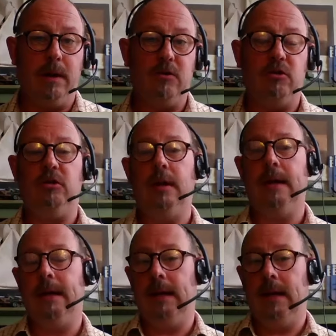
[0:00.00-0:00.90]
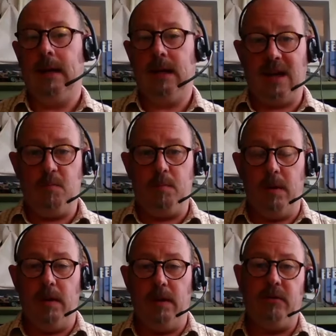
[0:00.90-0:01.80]
which gave
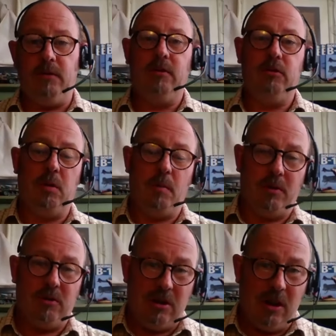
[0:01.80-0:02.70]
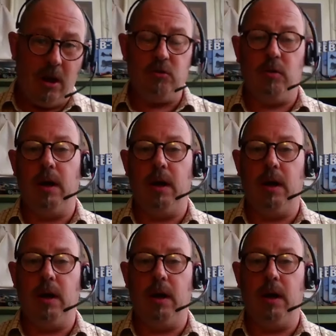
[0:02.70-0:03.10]
birth to a much larger